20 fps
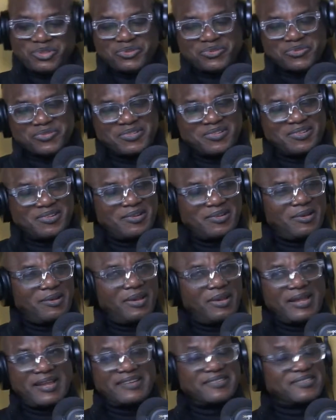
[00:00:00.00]
choose,
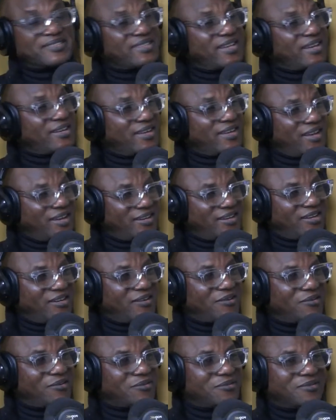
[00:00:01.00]
like I said
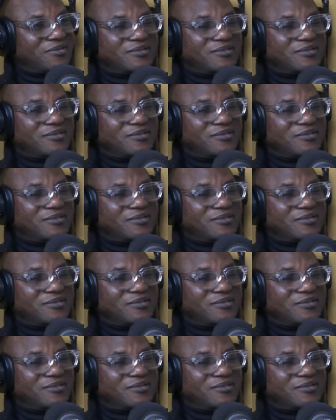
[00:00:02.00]
earlier on,